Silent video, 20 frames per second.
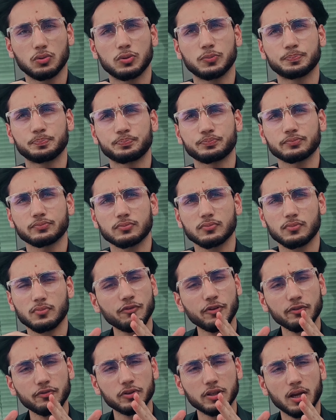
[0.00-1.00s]
you
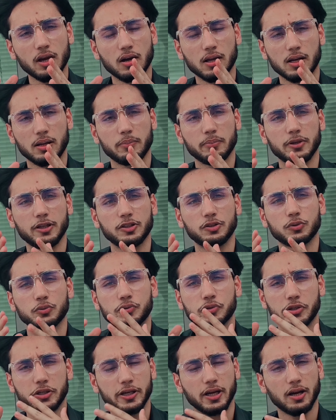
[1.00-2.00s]
150 RMB
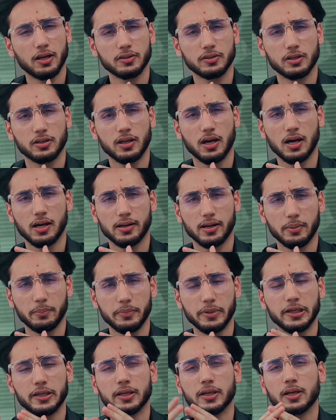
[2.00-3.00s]
to 300
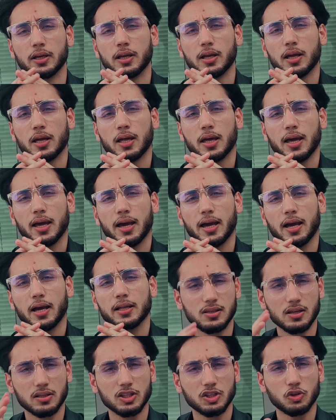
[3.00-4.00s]
RMB.
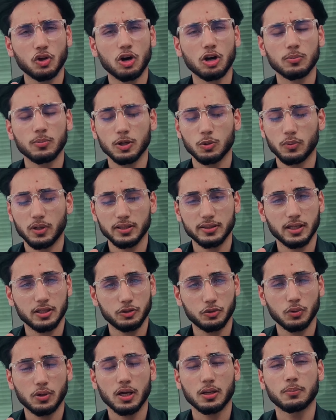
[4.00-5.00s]
These are the normal ones
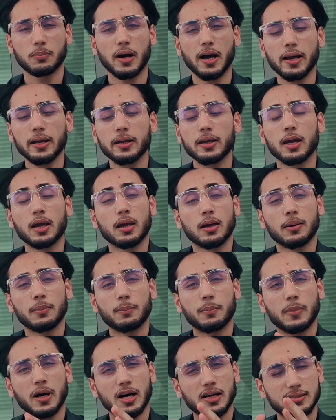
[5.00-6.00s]
that you can buy.
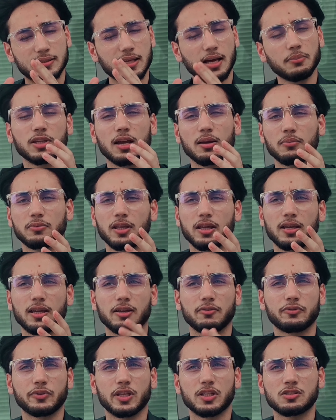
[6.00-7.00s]
Sometimes they
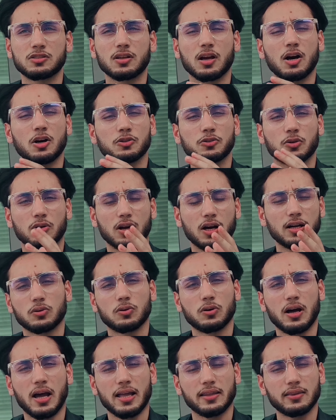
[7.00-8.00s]
give discounts,
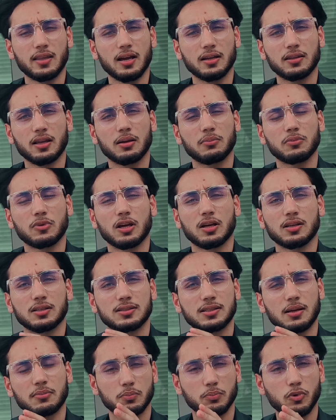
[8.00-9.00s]
so at that time
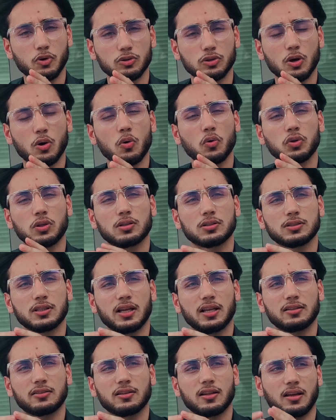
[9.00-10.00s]
you can book the hotel
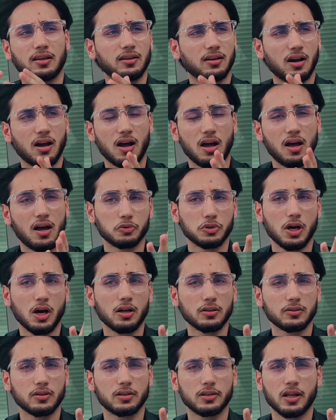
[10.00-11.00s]
at like around
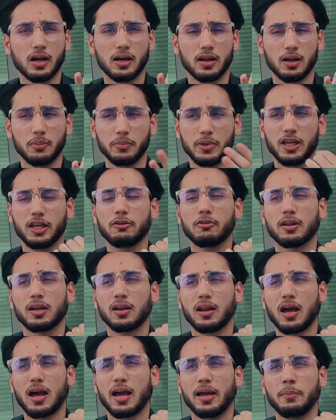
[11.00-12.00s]
100 RMB.
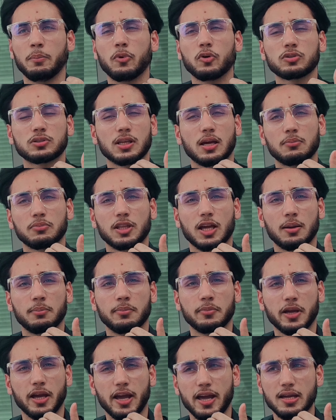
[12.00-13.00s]
Even I book
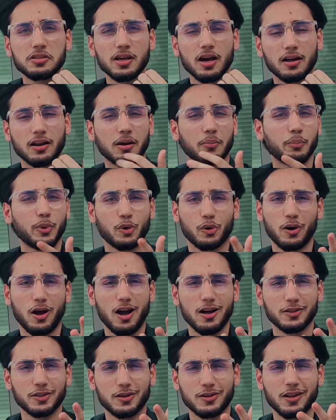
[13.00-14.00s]
sometime 80 RMB or
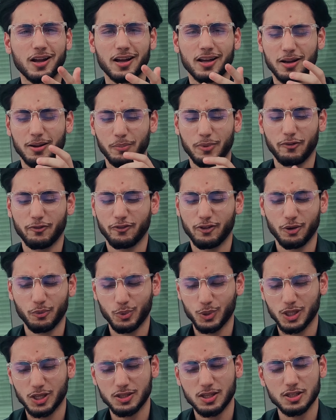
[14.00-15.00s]
100
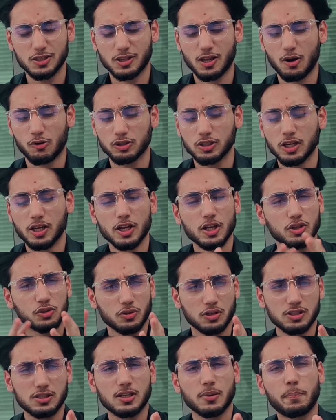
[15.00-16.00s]
RMB with the discount.
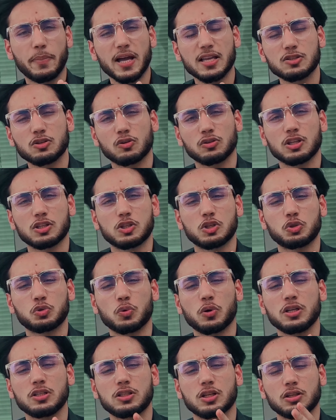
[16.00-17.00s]
So it depends on the
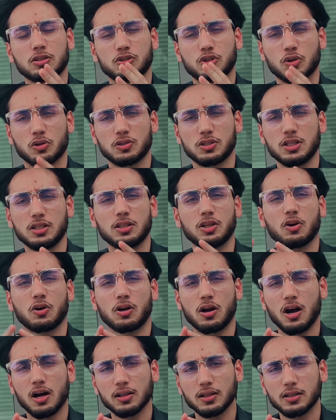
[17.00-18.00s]
situation, your city,
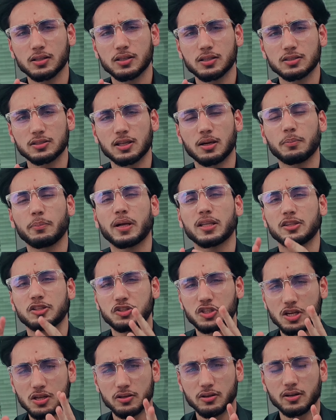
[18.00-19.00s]
or all other stuff,
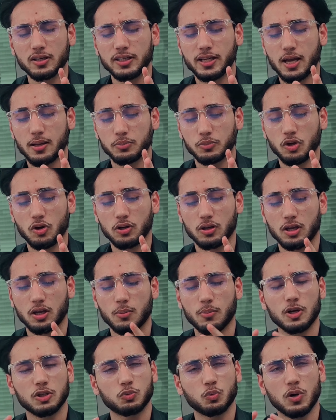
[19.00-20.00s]
but generally I'm
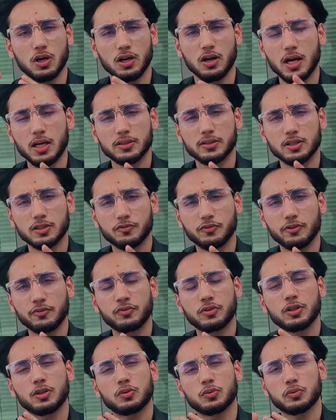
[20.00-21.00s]
talking about
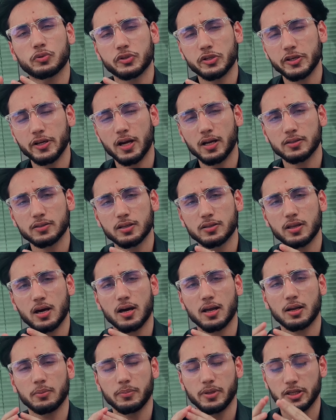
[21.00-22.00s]
150 to 300
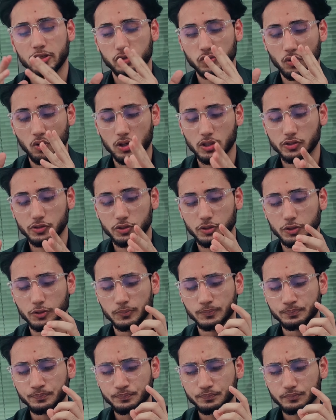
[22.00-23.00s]
RMB costs
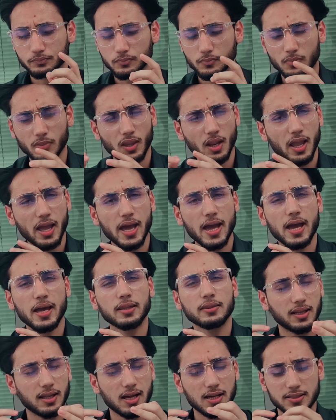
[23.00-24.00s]
you.
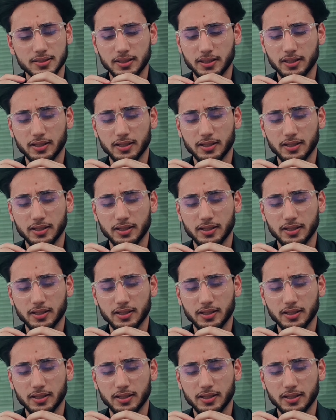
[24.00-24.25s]
And the last